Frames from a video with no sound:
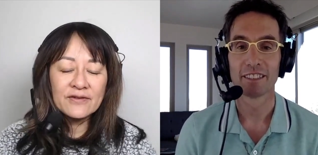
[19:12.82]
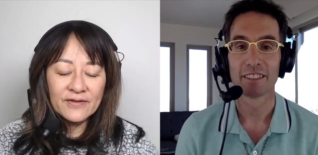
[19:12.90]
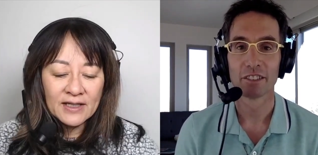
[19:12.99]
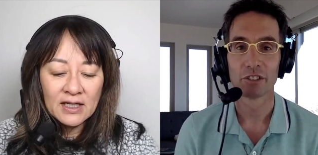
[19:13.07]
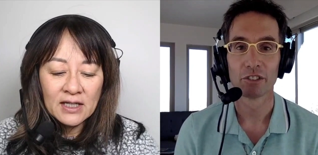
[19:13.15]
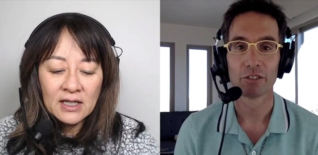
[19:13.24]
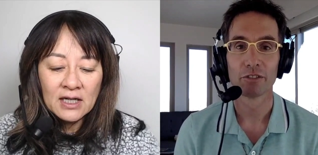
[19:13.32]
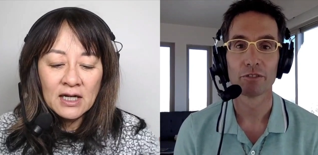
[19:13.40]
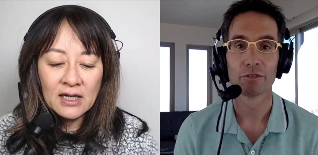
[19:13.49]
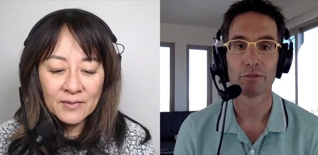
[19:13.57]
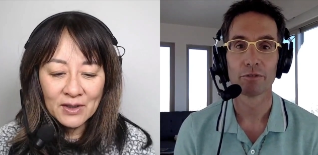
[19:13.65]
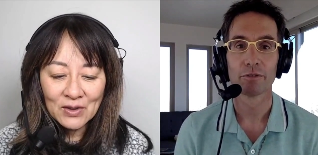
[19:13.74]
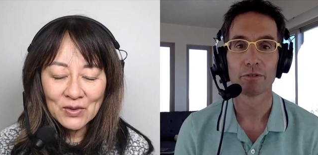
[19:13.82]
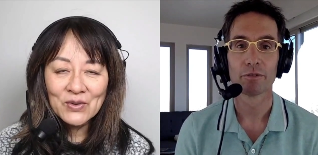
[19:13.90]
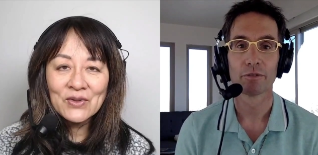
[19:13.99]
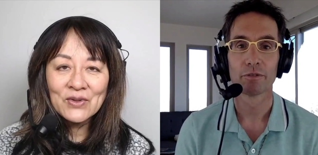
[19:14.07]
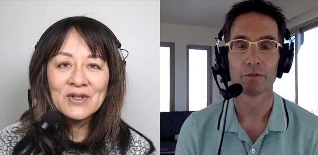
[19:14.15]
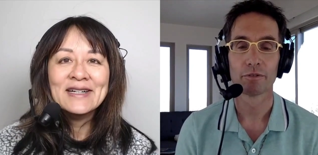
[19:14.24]
Speaker 1: of like, I'm
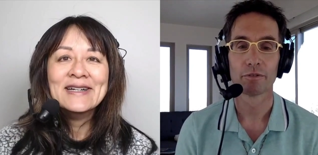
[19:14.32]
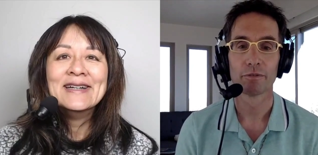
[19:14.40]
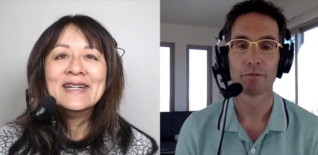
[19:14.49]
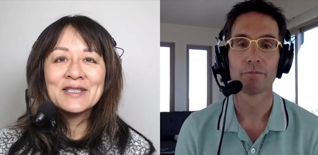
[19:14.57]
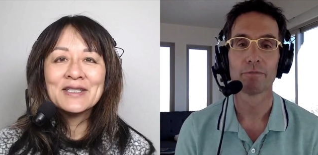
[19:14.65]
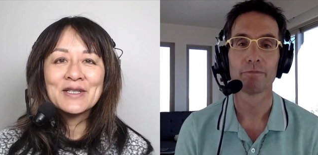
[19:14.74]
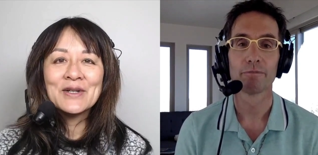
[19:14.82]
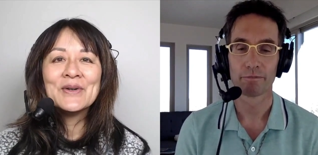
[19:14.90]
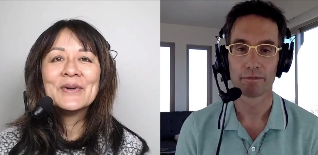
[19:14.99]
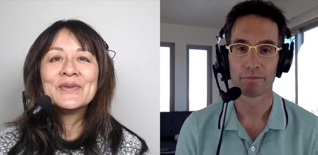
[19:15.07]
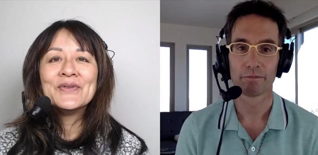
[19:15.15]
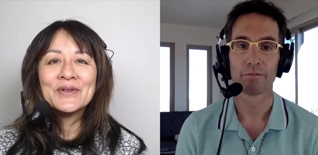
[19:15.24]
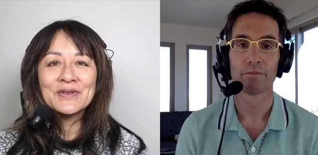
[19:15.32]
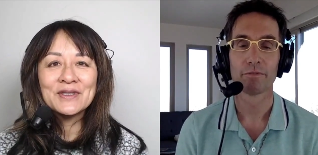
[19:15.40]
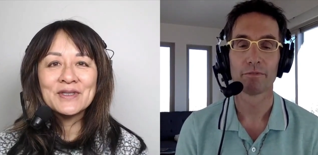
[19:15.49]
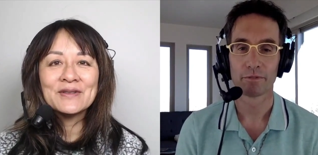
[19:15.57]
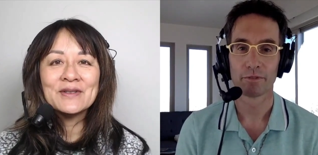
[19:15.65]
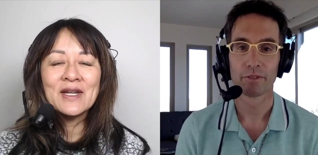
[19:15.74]
here, and so
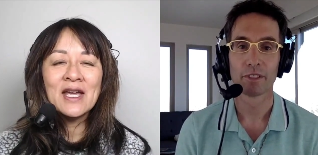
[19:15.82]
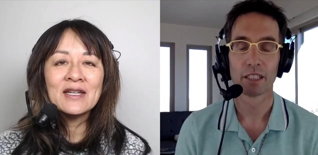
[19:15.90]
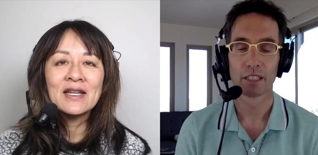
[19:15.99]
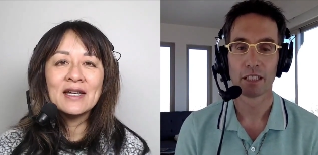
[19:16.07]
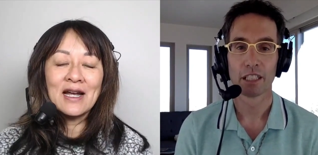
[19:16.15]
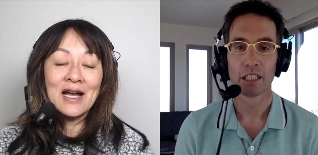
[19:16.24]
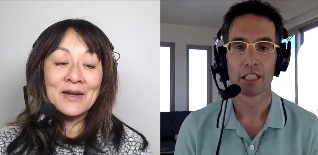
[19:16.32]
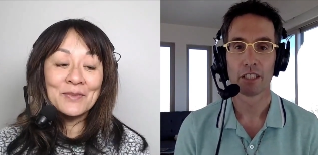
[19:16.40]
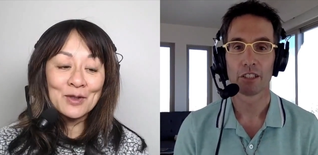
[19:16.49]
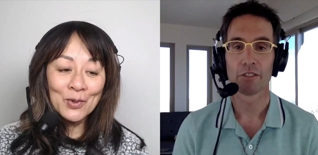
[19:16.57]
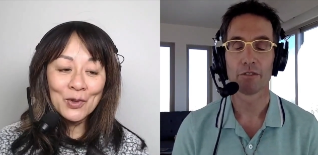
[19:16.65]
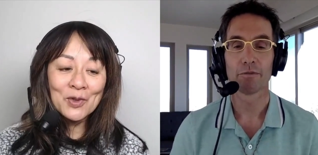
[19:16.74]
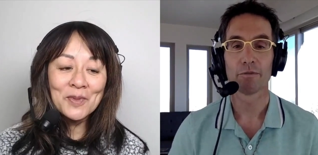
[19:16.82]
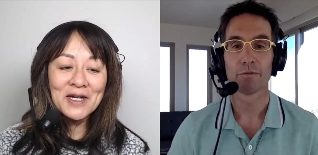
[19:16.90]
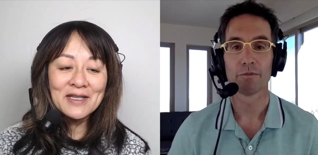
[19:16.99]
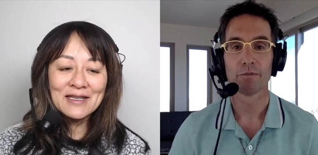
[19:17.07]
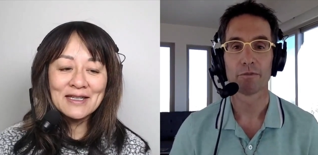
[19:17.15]
there's and like I'm supported by the